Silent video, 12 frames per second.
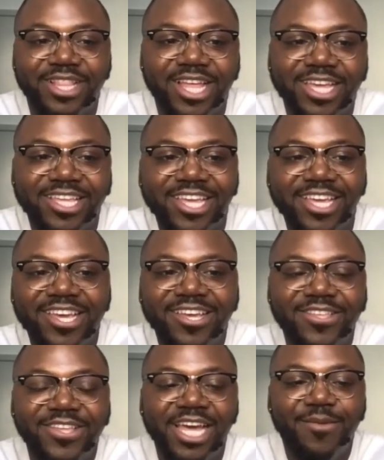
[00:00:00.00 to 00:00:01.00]
but like
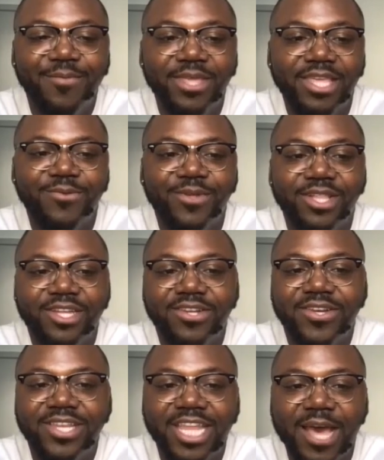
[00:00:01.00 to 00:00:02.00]
you got to be willing
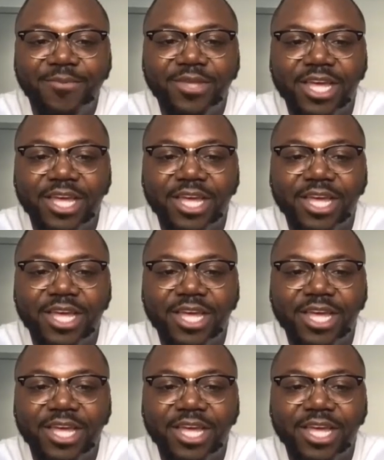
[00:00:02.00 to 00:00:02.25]
to adapt.